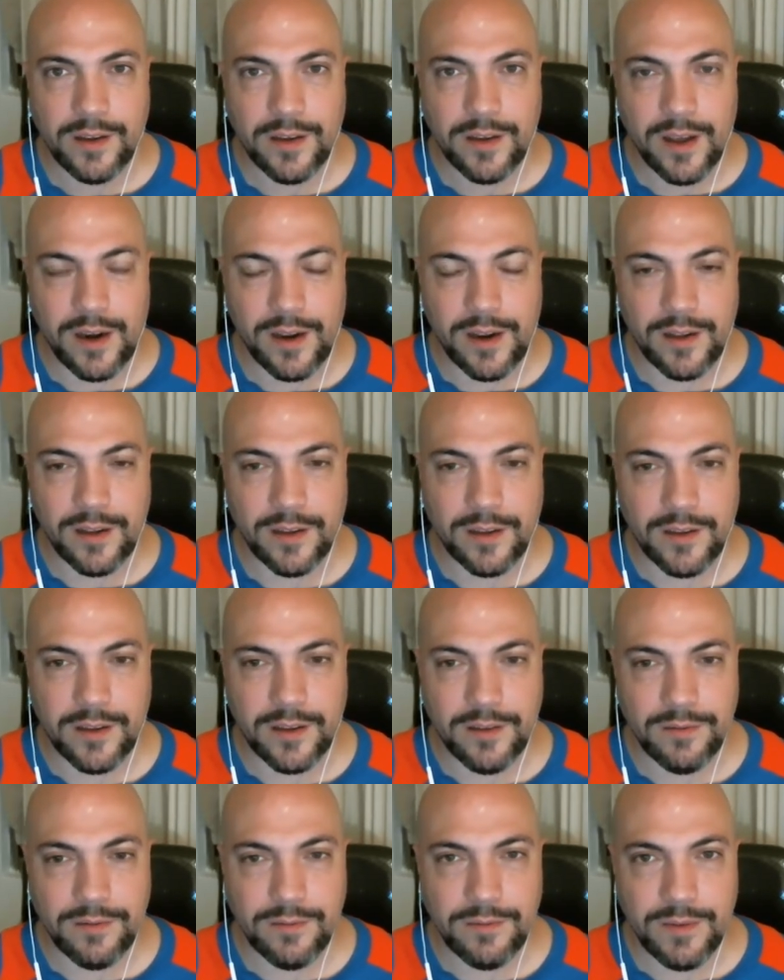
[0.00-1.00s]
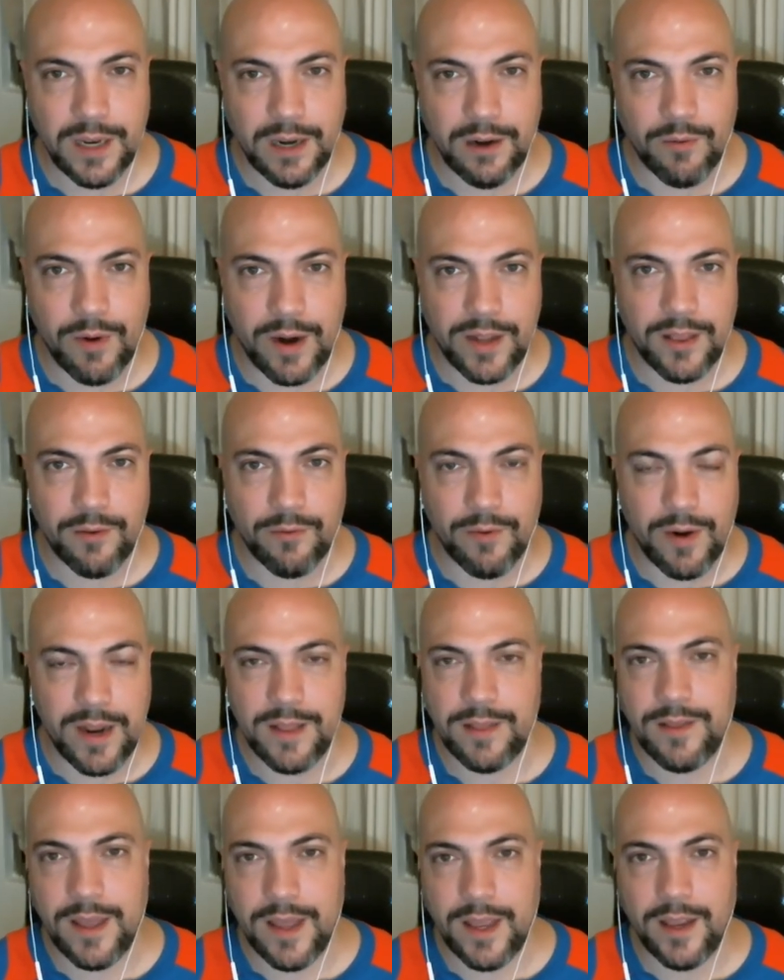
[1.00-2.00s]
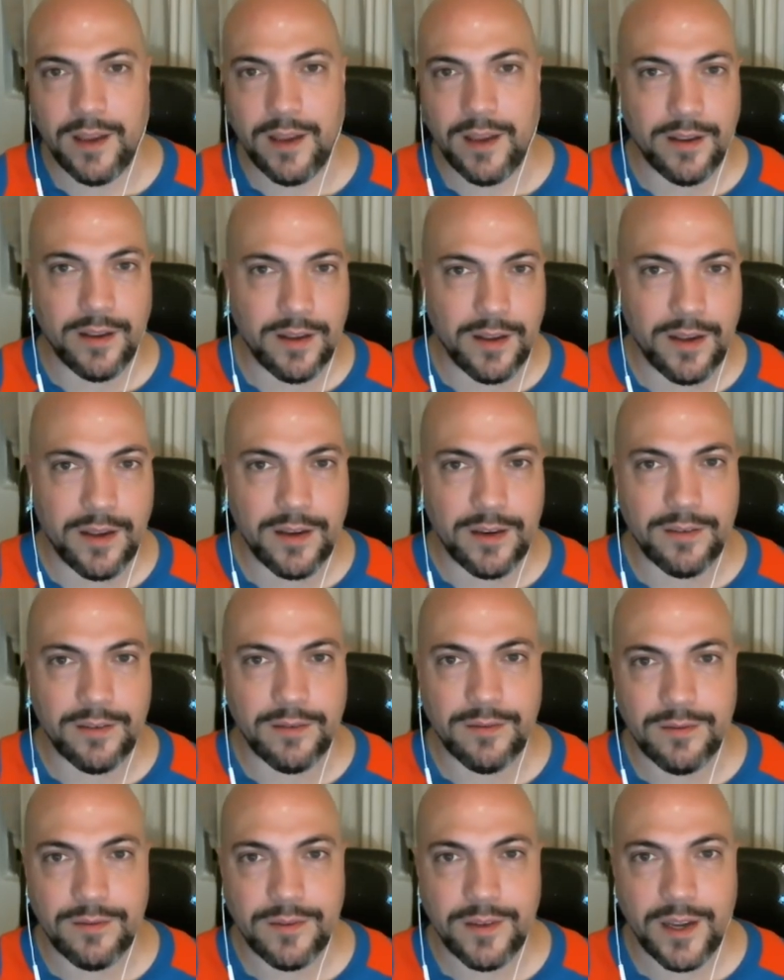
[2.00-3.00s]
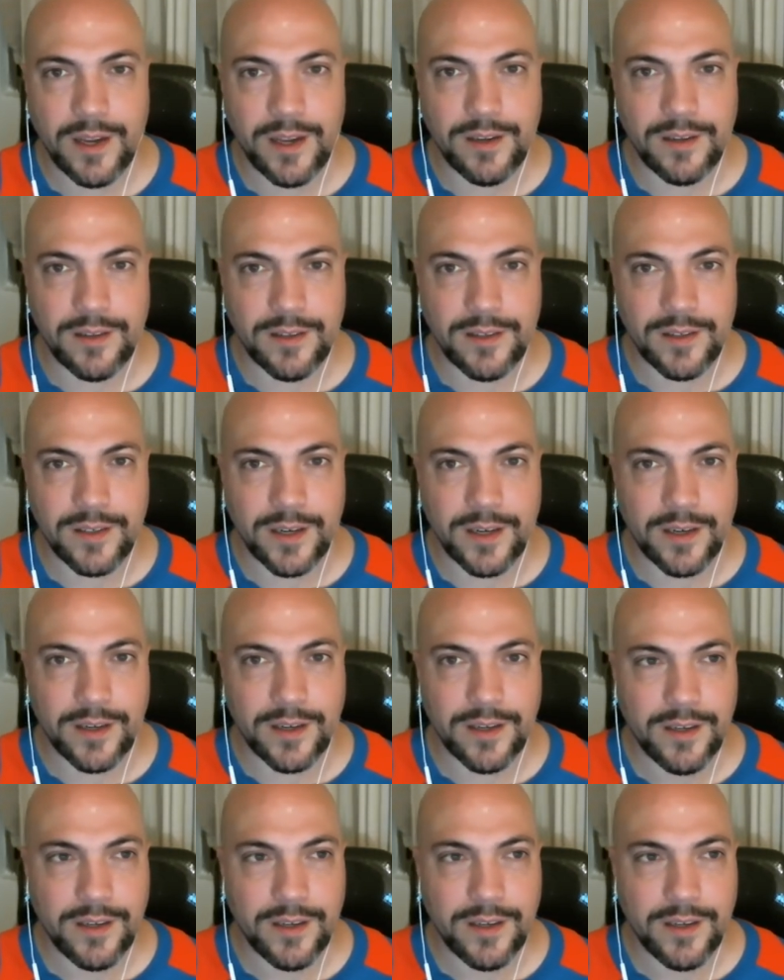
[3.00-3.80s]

gotta you know write the right thing and and uh,